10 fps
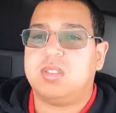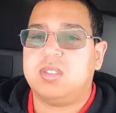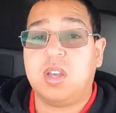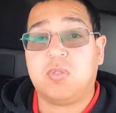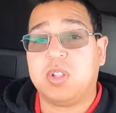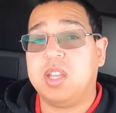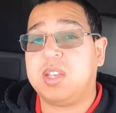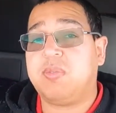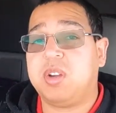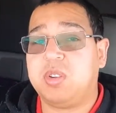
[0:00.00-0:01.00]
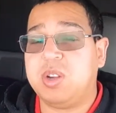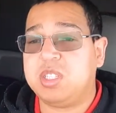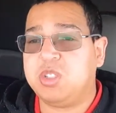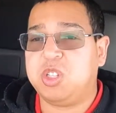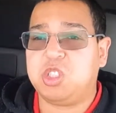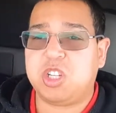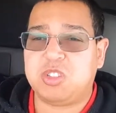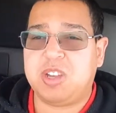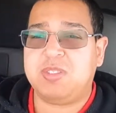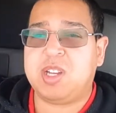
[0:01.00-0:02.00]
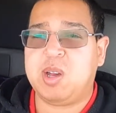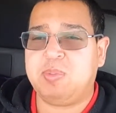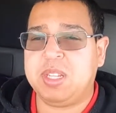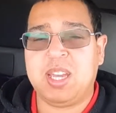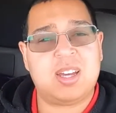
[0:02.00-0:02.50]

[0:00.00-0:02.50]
So if you're looking for a regional truck driving company,